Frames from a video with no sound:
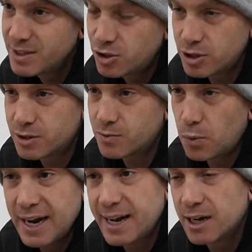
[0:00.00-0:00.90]
It's just
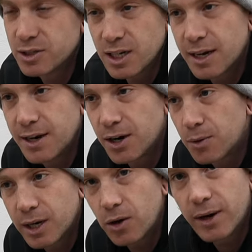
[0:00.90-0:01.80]
raining outside and I don't
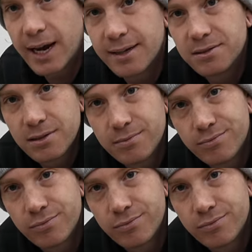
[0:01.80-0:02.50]
want to go get it to